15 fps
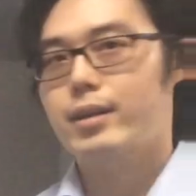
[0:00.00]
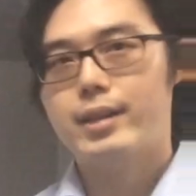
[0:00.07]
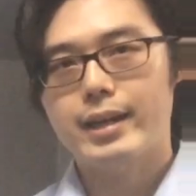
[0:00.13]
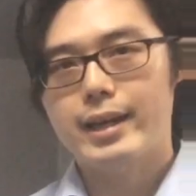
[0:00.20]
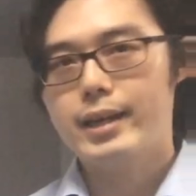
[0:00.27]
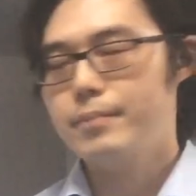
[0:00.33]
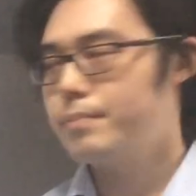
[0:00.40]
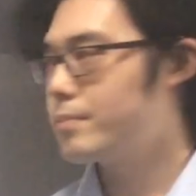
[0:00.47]

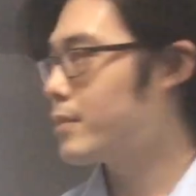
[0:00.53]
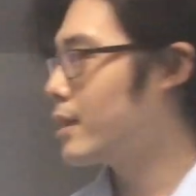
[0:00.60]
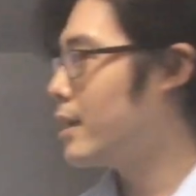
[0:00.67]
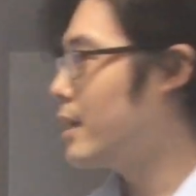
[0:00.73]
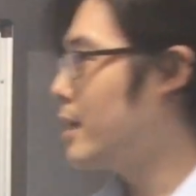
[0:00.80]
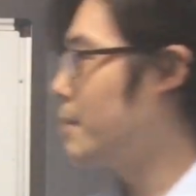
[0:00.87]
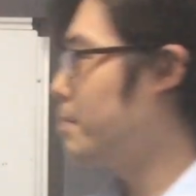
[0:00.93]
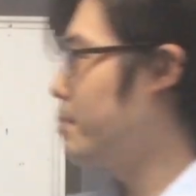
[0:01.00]
okay?
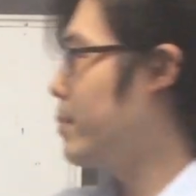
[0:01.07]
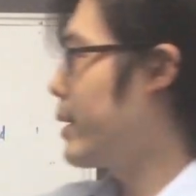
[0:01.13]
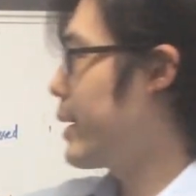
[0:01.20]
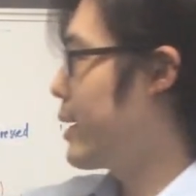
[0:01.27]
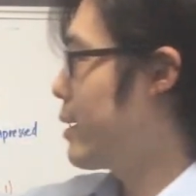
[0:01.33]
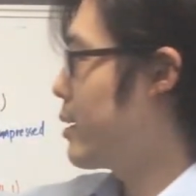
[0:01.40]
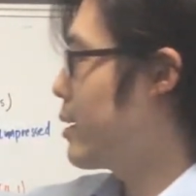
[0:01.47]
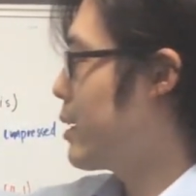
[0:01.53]

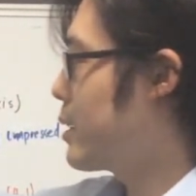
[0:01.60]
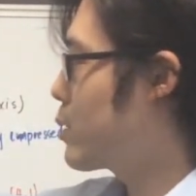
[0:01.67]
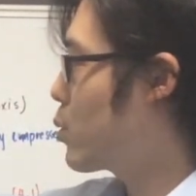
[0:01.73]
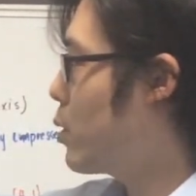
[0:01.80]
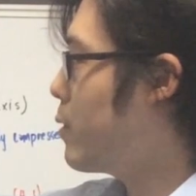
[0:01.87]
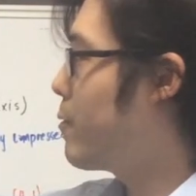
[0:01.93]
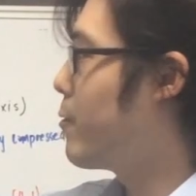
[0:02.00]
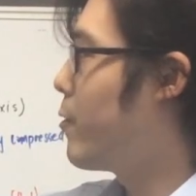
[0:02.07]
But it's
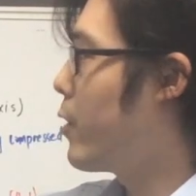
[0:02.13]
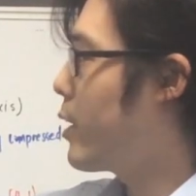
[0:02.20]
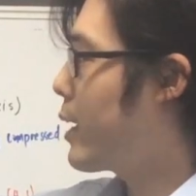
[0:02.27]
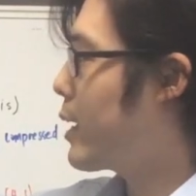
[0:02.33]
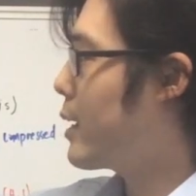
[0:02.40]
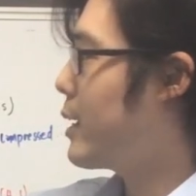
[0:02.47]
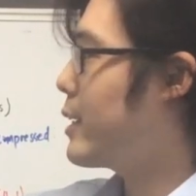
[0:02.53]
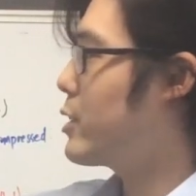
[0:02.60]
called
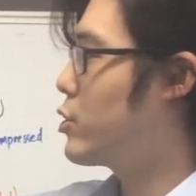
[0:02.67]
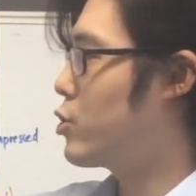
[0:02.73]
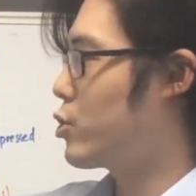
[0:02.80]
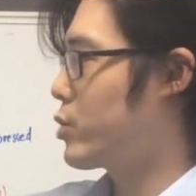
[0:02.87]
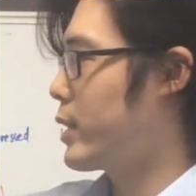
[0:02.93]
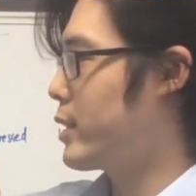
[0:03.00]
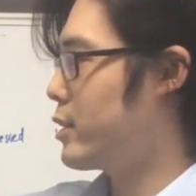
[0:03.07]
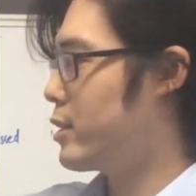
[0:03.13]
vertically
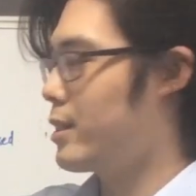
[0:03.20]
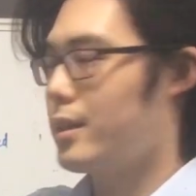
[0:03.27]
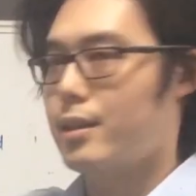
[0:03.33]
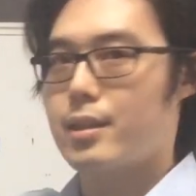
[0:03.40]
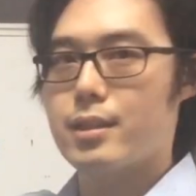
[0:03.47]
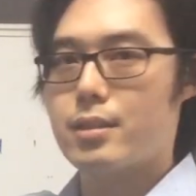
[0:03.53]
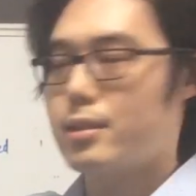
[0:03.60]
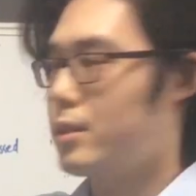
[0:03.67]
stretched in this